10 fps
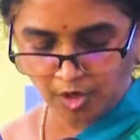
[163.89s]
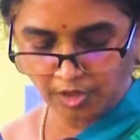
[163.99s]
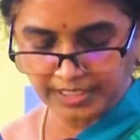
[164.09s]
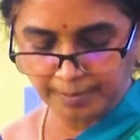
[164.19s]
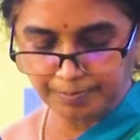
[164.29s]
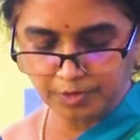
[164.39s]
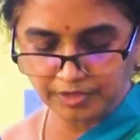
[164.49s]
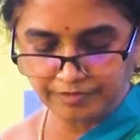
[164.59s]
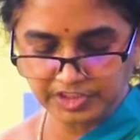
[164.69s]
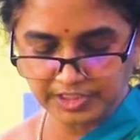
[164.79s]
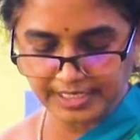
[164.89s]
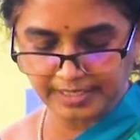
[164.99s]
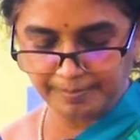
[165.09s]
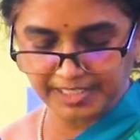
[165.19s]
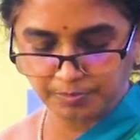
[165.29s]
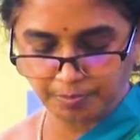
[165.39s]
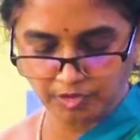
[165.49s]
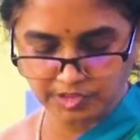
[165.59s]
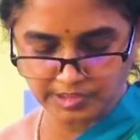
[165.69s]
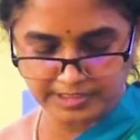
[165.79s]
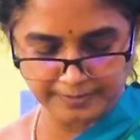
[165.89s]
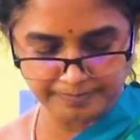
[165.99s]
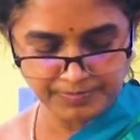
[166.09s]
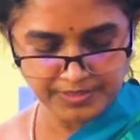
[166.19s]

on Computer Vision and Image Processing.